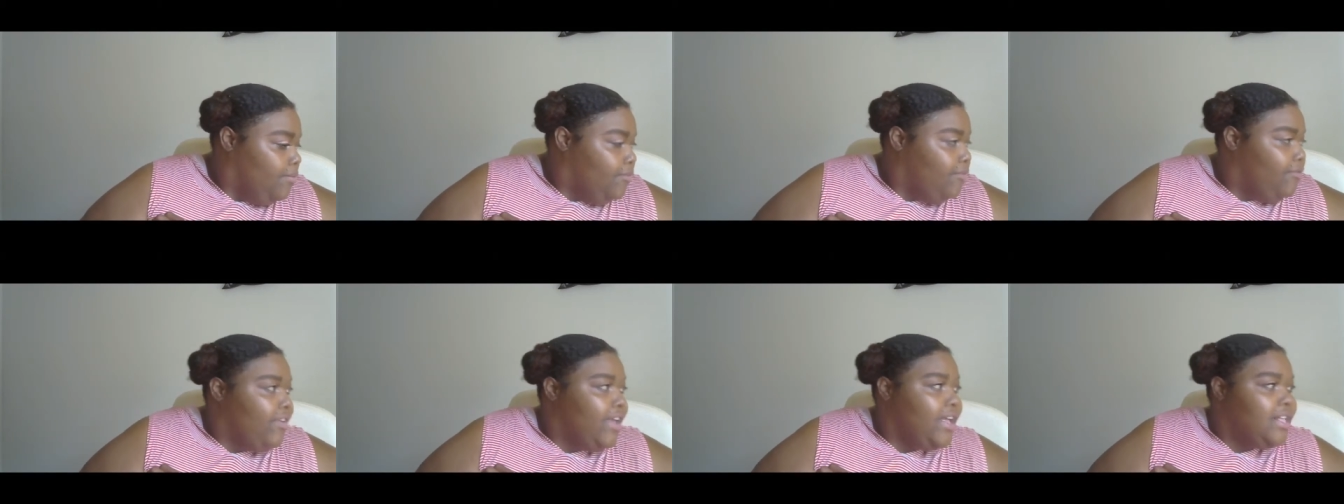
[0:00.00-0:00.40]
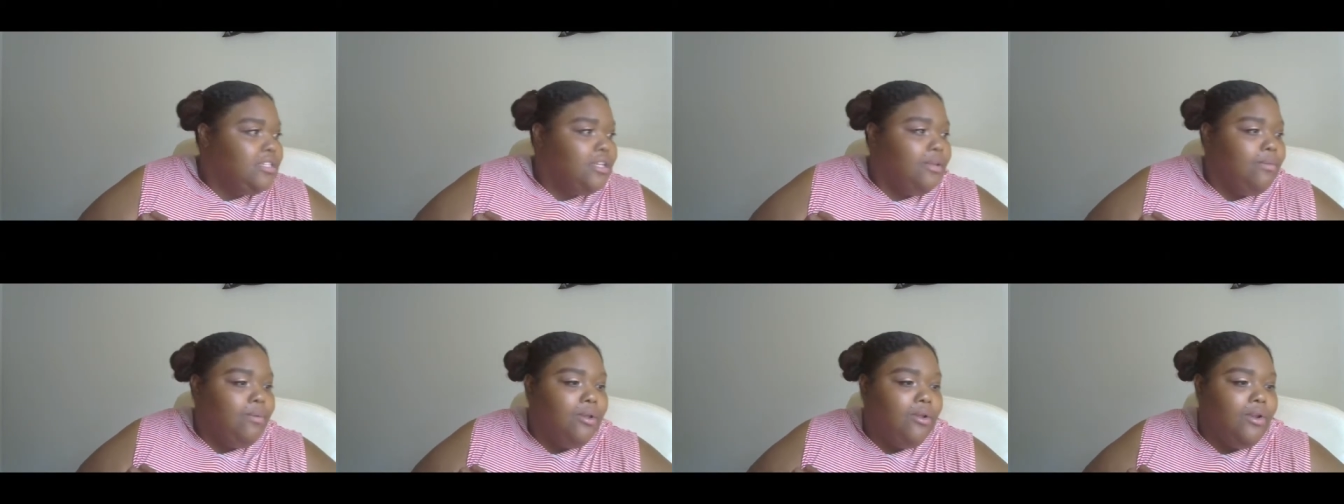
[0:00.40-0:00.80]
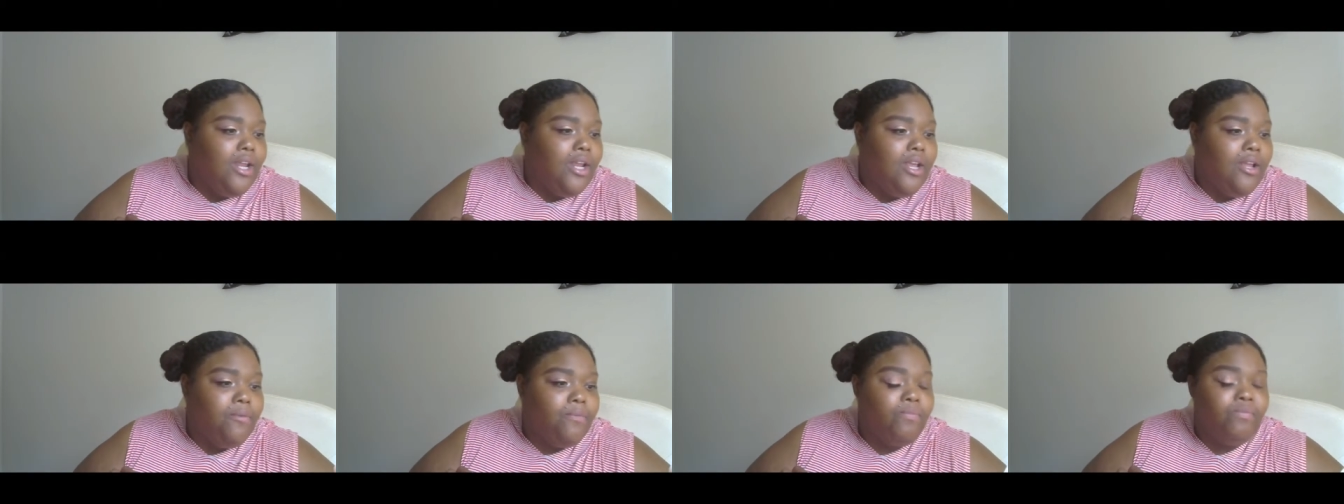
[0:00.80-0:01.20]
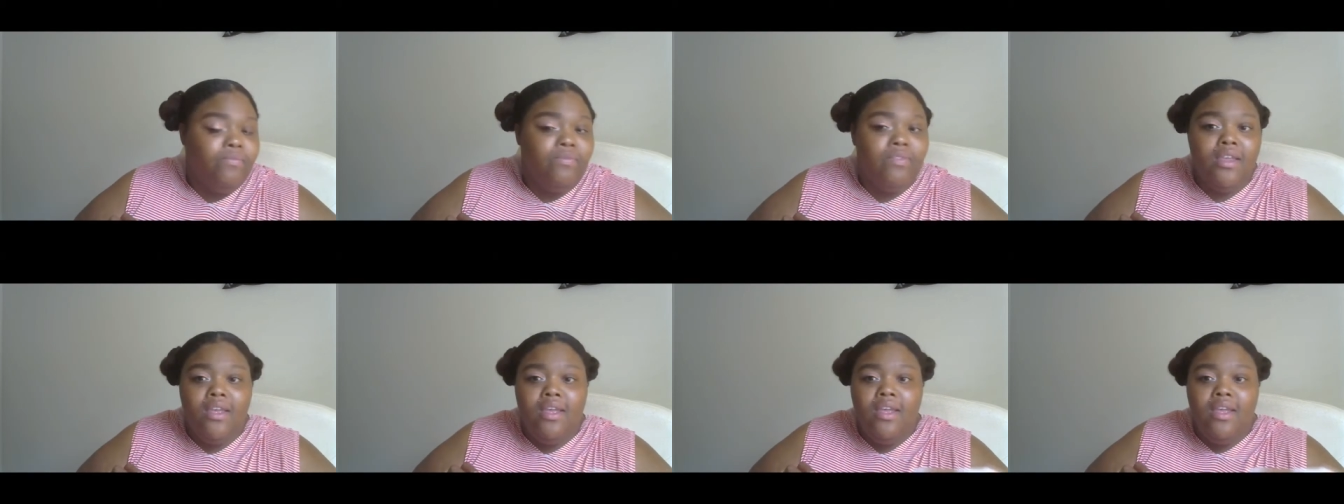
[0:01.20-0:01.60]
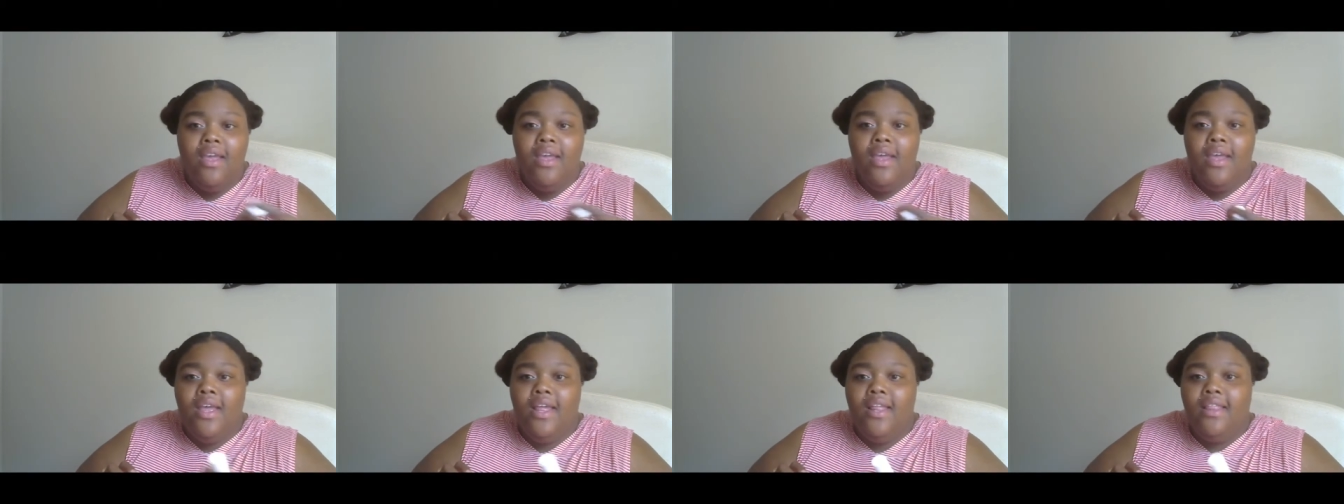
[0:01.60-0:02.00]
Fenty Beauty
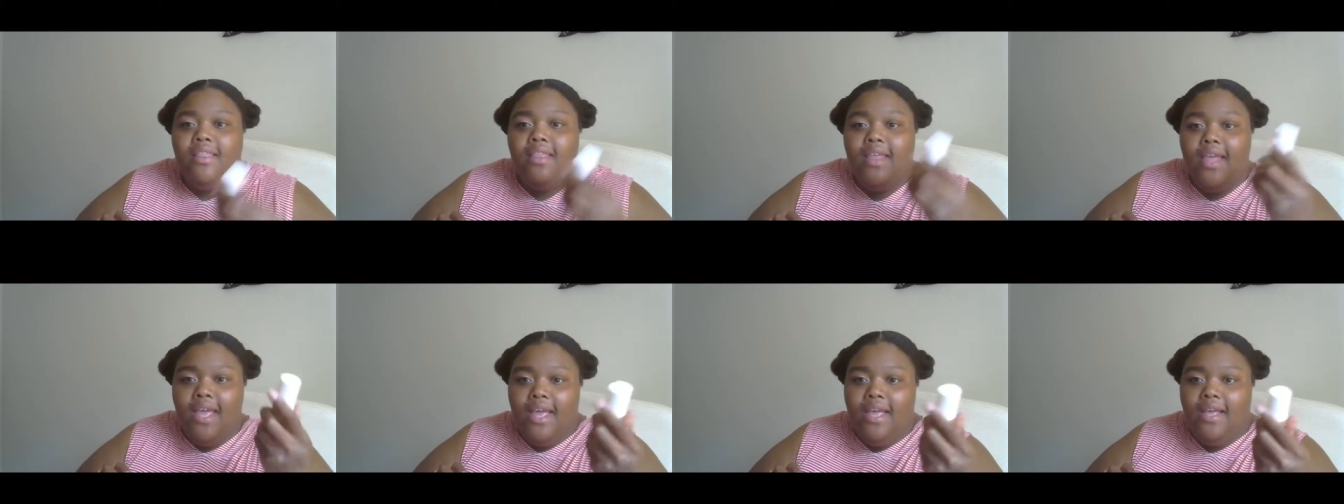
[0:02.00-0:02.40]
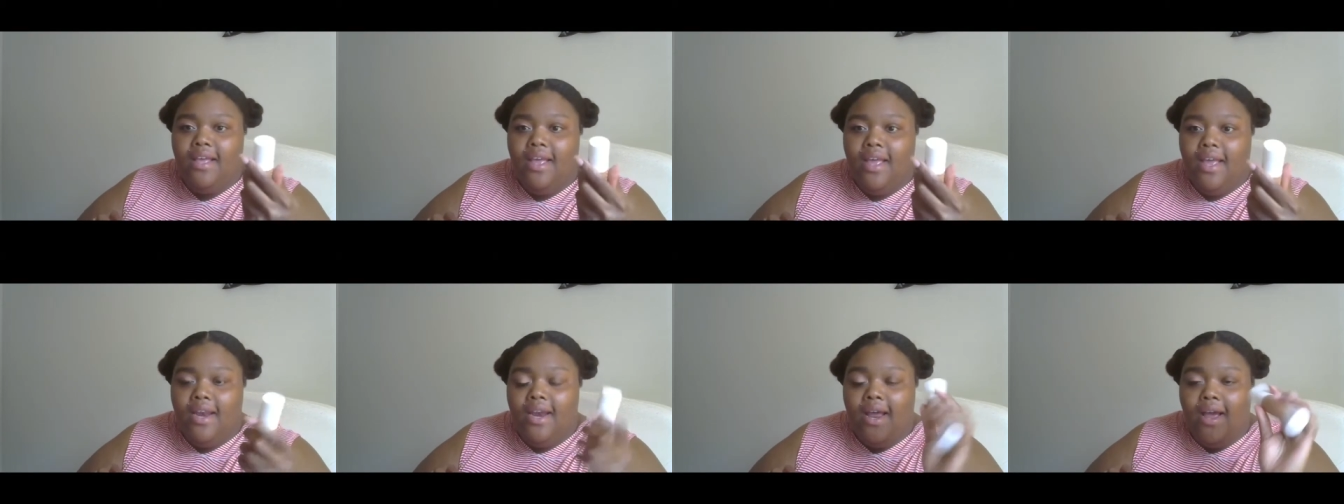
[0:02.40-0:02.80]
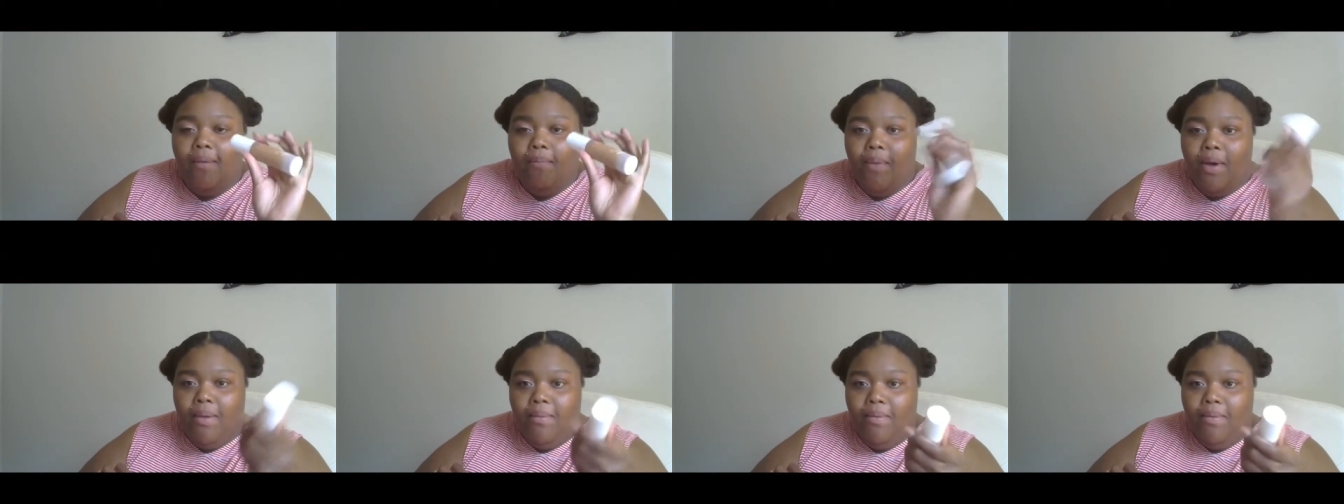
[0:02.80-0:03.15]
thing and I pop it